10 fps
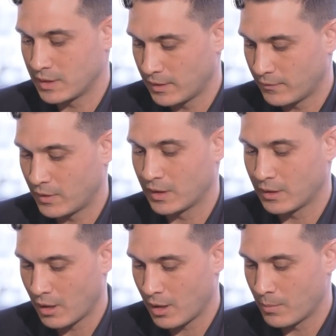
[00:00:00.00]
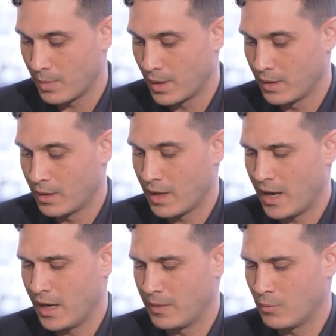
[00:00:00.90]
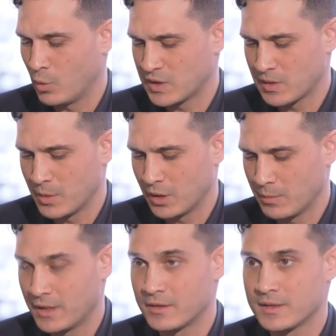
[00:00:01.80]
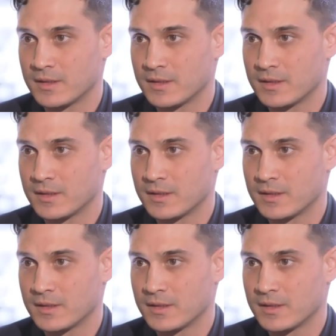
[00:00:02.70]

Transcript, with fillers: Clifton Club. Correct. And, and what's the millimeters?